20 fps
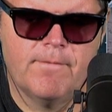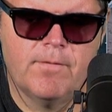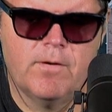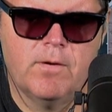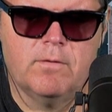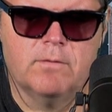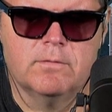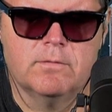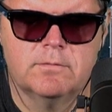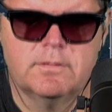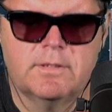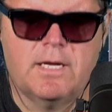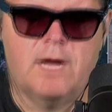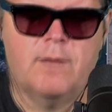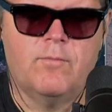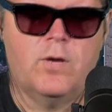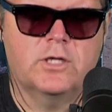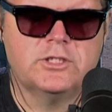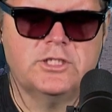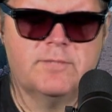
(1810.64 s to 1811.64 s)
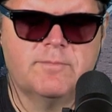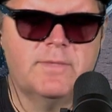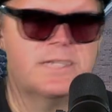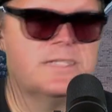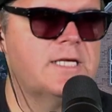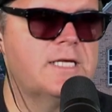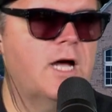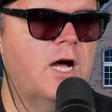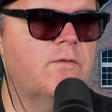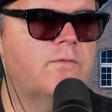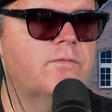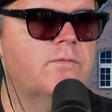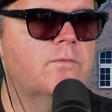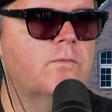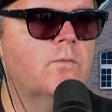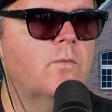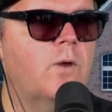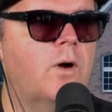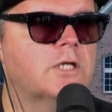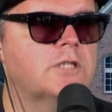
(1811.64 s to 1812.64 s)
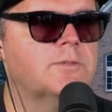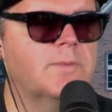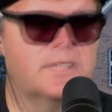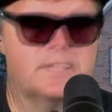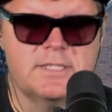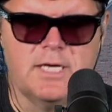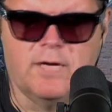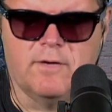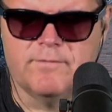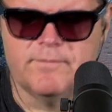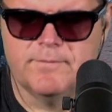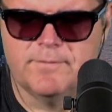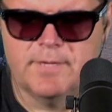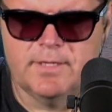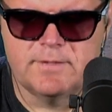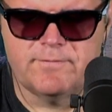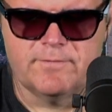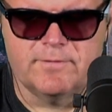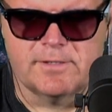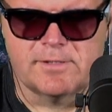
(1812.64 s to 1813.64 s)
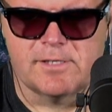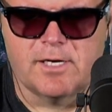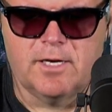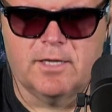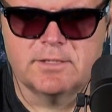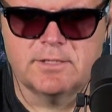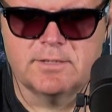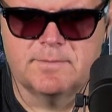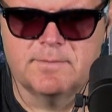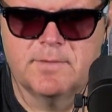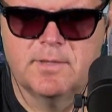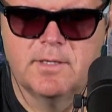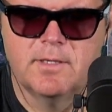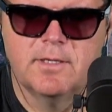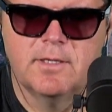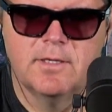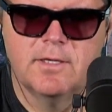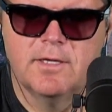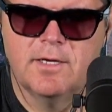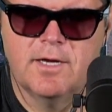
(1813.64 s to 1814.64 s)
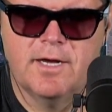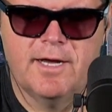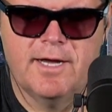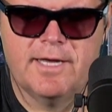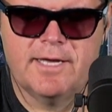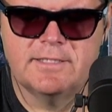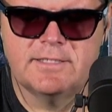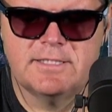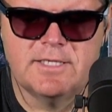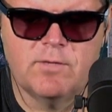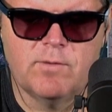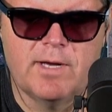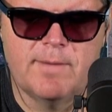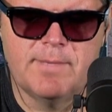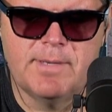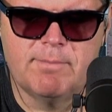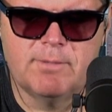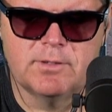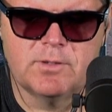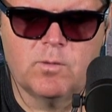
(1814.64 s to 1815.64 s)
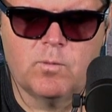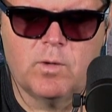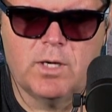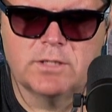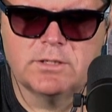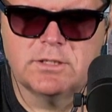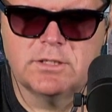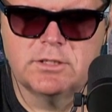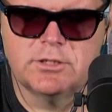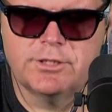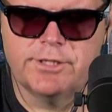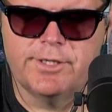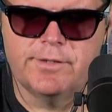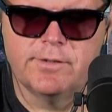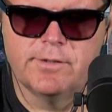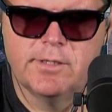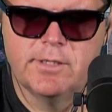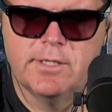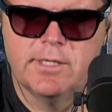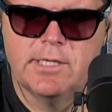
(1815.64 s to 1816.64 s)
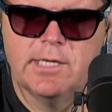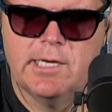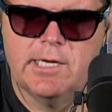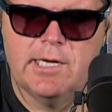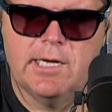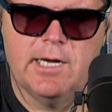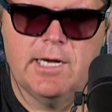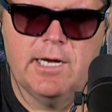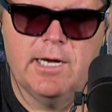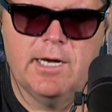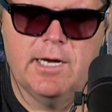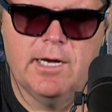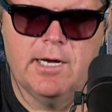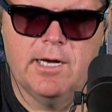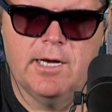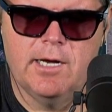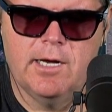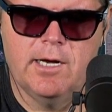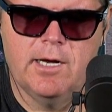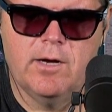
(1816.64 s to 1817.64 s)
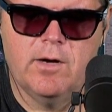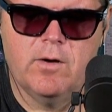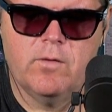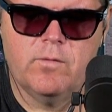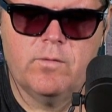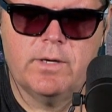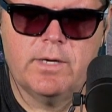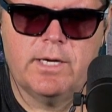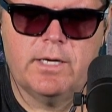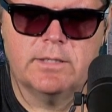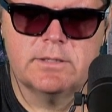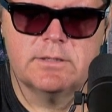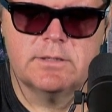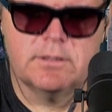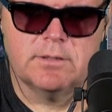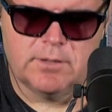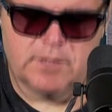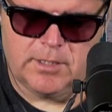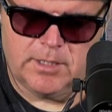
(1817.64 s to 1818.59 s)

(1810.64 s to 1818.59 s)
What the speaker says: Oh, now I'm watching myself. Watch myself. That's awesome. I can see why people don't watch this show. What else?